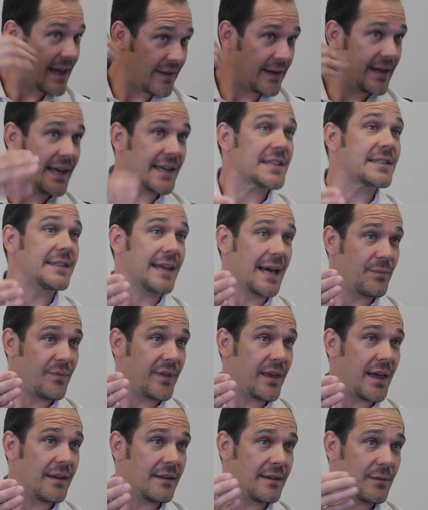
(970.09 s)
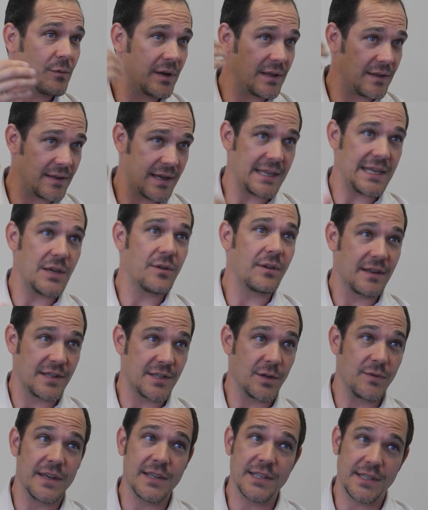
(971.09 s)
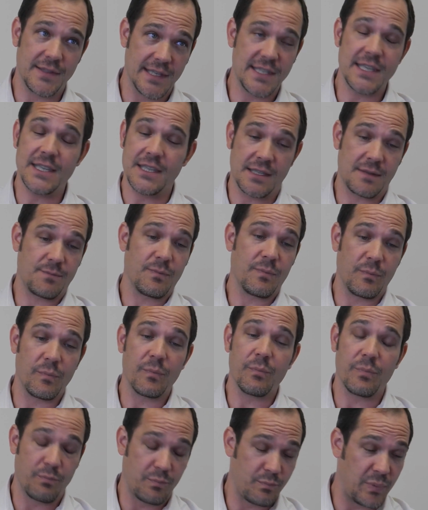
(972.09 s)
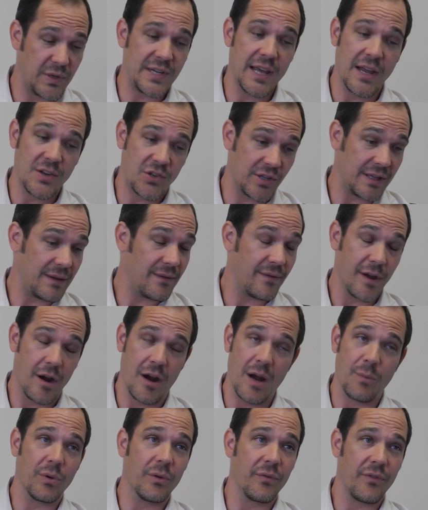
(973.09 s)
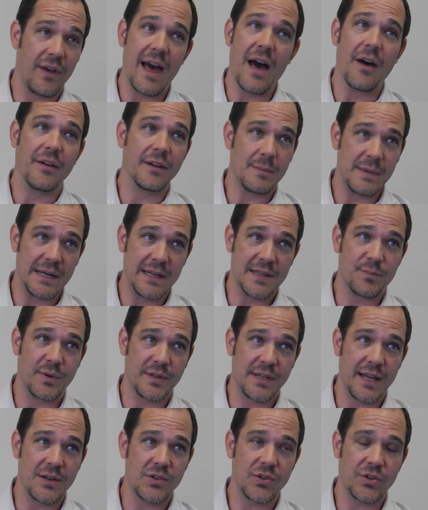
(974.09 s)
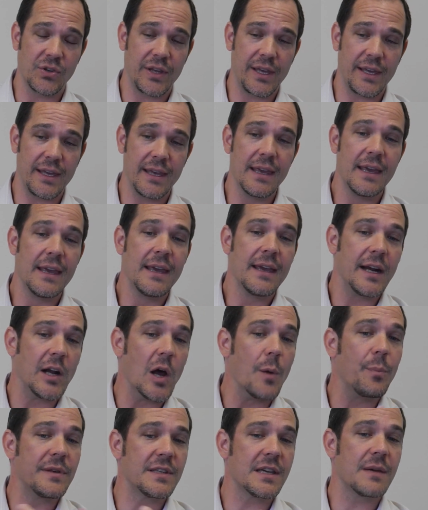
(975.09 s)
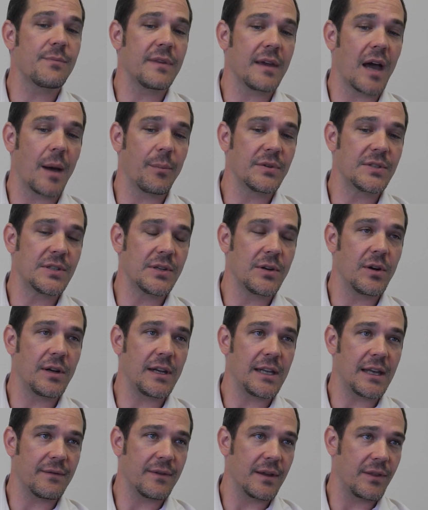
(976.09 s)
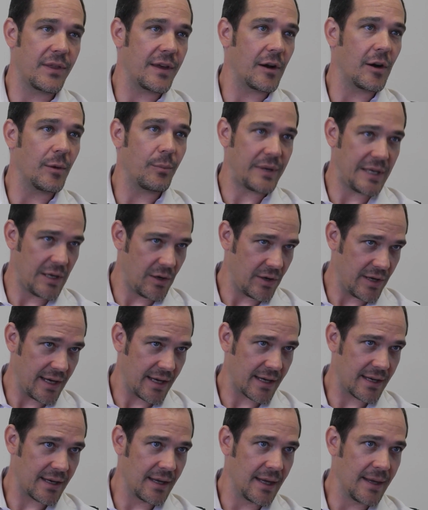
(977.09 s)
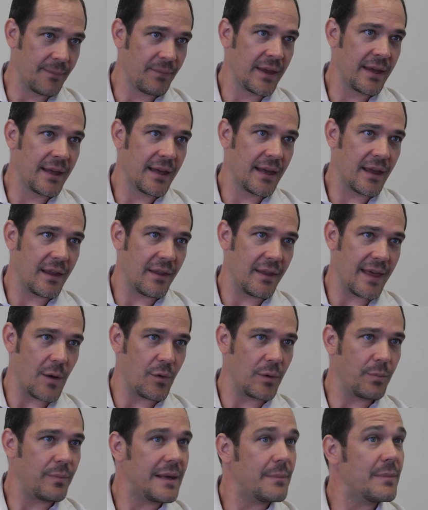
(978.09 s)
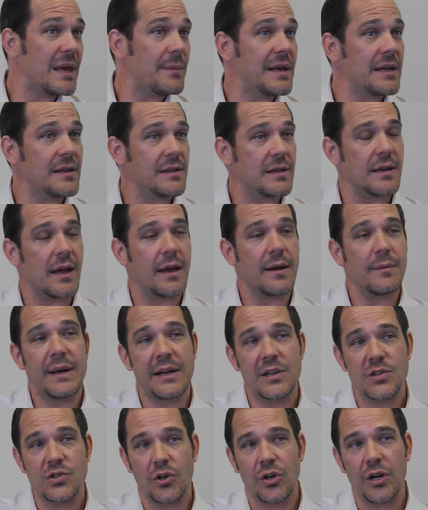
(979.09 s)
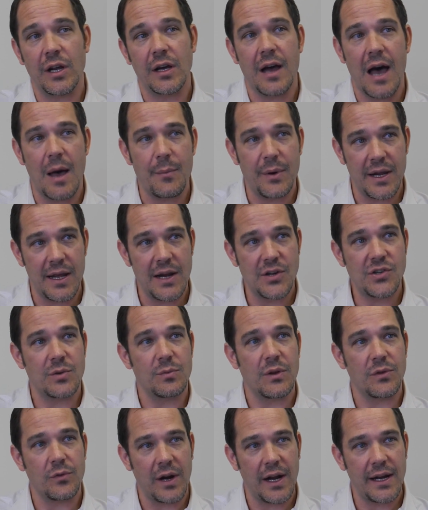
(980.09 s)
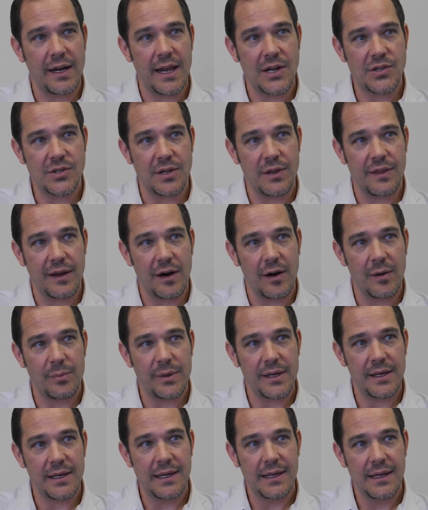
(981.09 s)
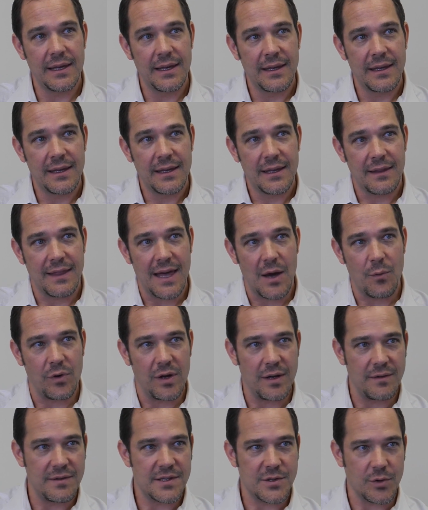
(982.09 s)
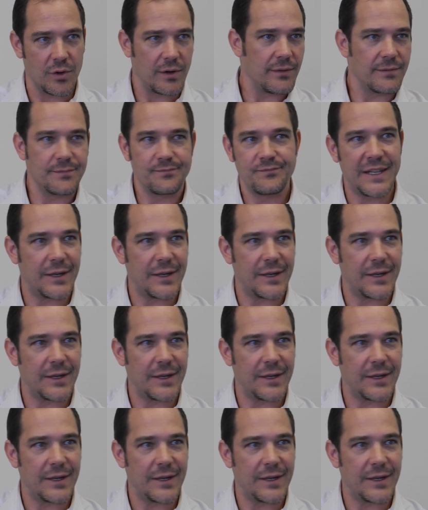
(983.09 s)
next step then was that you. So this is potentially very profound. I mean, it opens up the opportunity of a therapeutic that would be maybe administered in combination with radiation therapy. That would sort of,